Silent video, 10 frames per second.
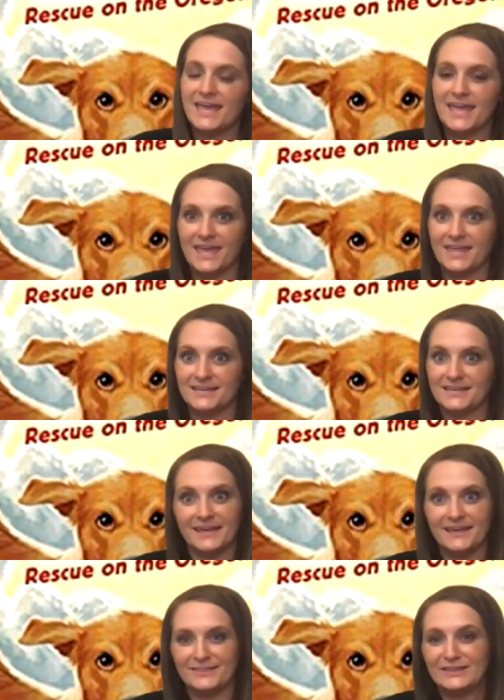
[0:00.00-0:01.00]
end
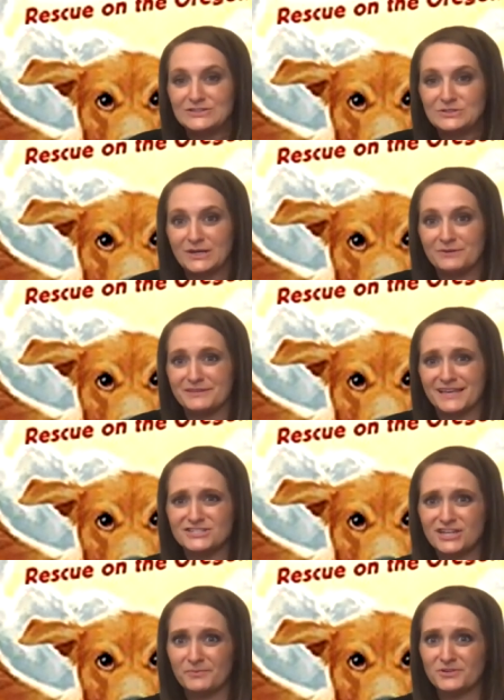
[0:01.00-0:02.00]
the story with us
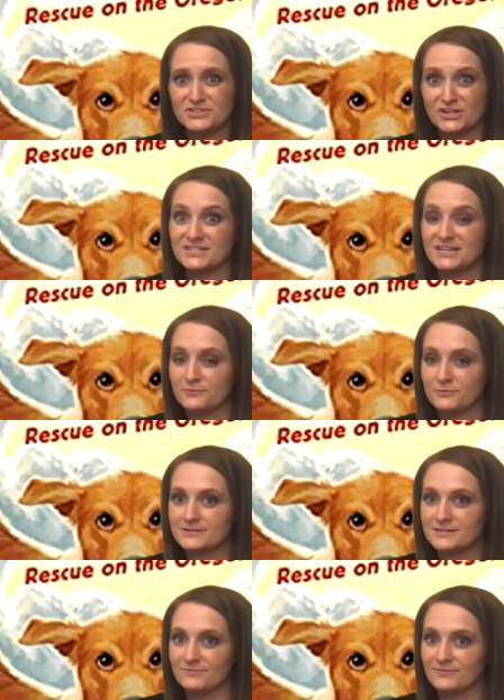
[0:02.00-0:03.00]
chapters 13,
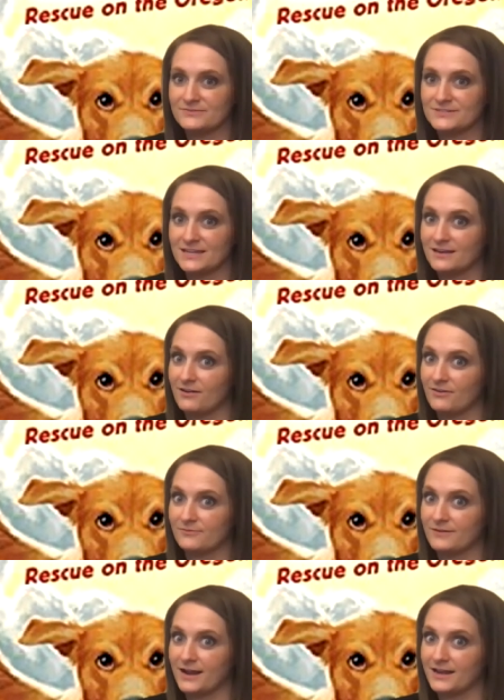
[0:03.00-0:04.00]
14 and 15
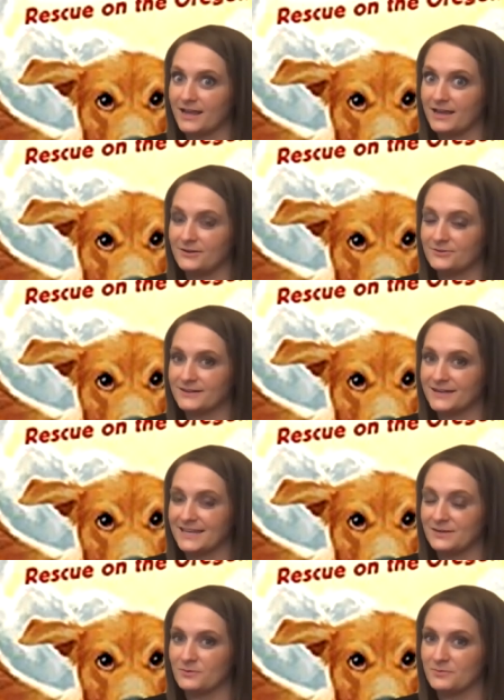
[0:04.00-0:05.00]
right now and
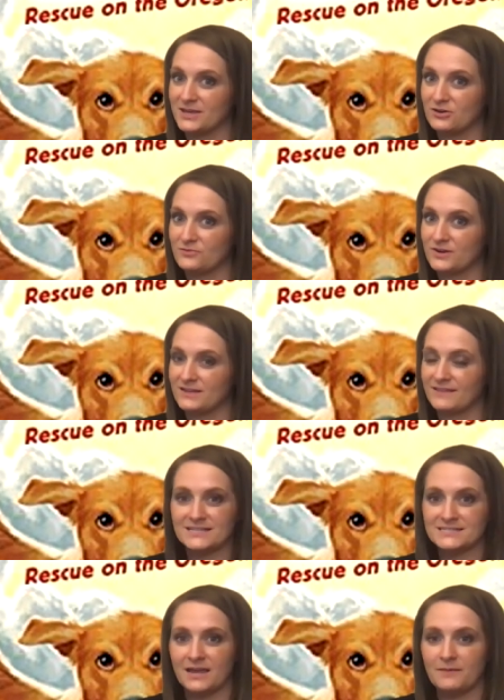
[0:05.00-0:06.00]
it will be over. And
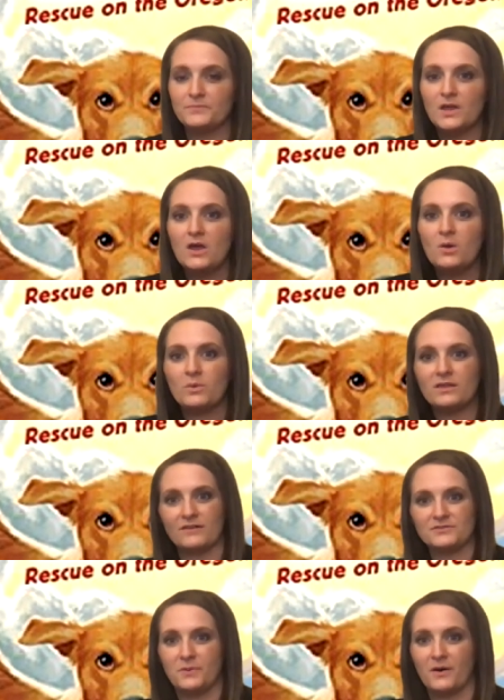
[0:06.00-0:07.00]
last time we
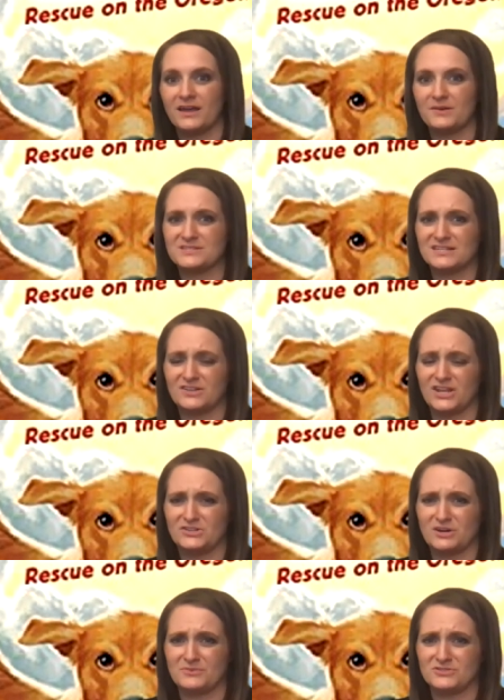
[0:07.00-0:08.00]
left Paul, he was in a lot of
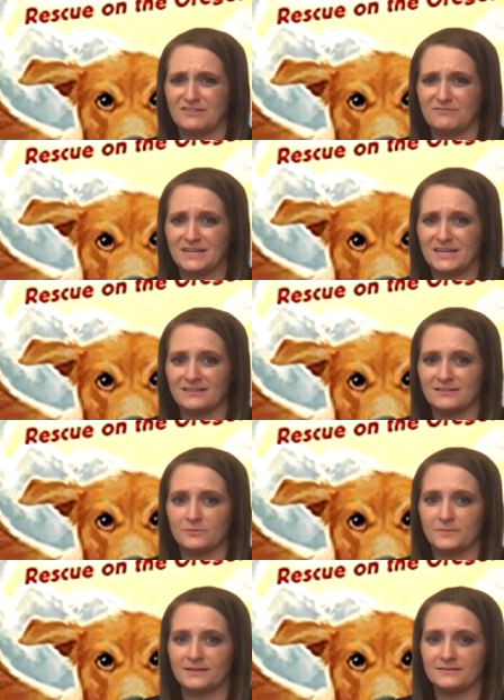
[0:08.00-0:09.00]
trouble. So I've been a little
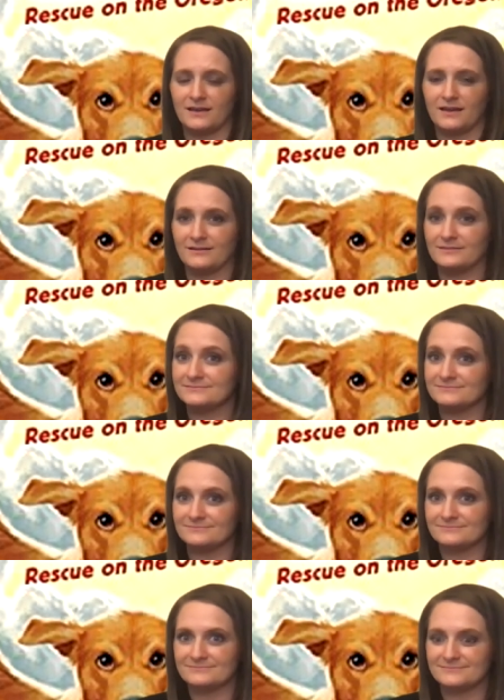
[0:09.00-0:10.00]
bit uh
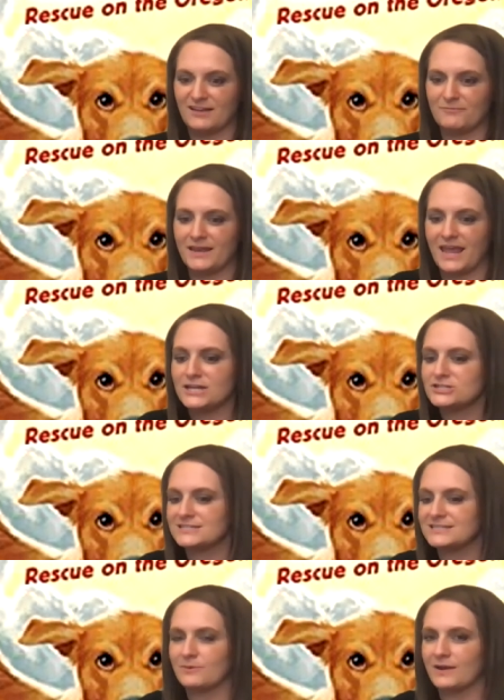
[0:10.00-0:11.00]
I've been
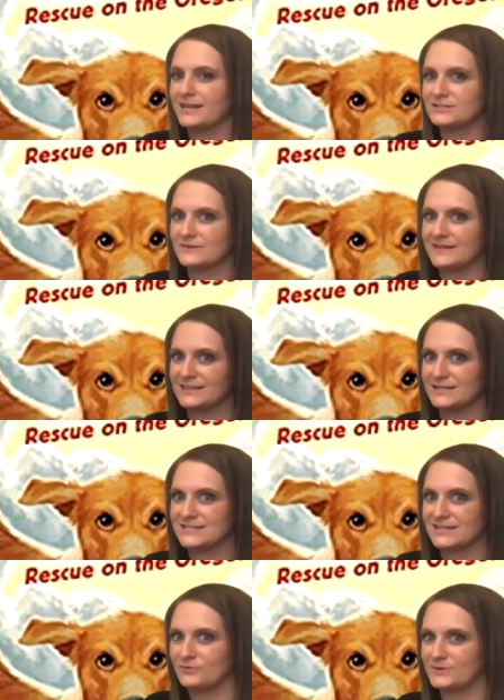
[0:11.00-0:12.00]
anxiously waiting to read
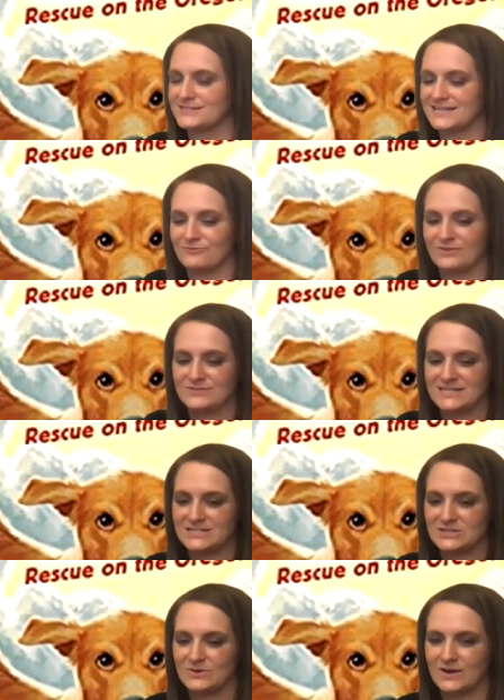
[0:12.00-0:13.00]
13, 14, and 15
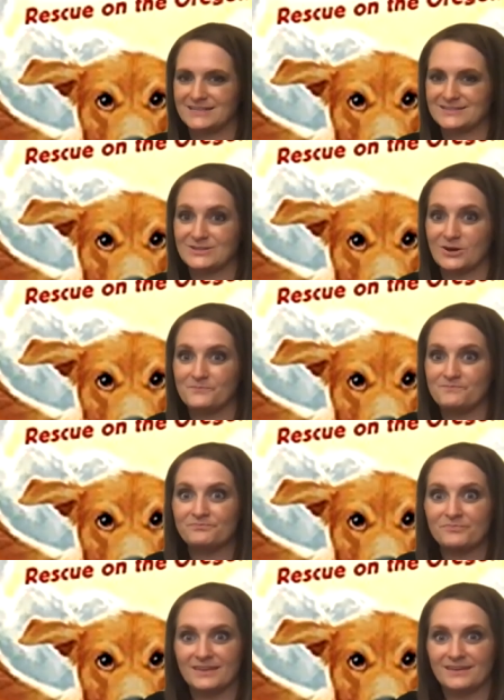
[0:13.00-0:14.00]
to you guys. So
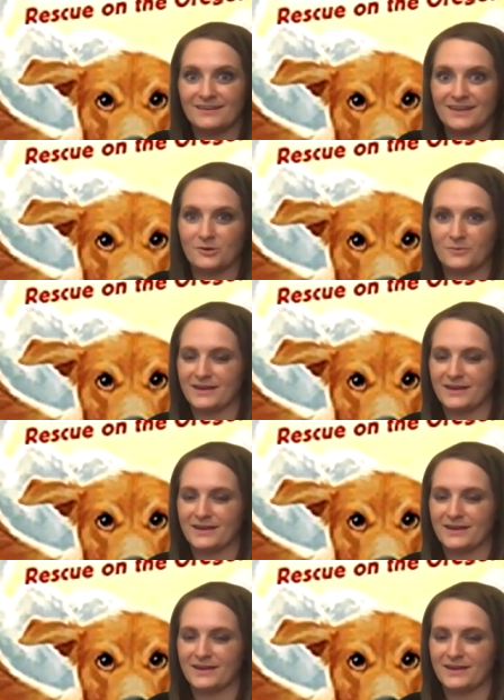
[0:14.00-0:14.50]
here we